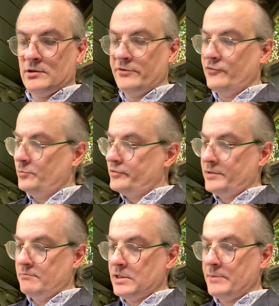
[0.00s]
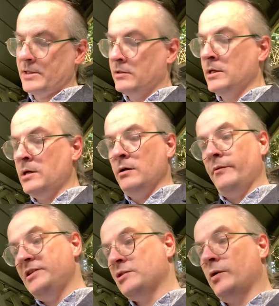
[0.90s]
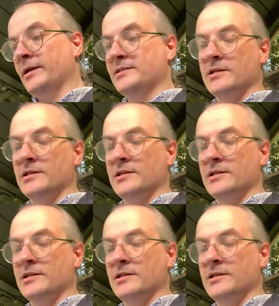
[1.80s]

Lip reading: Footprint map, and these are quite nice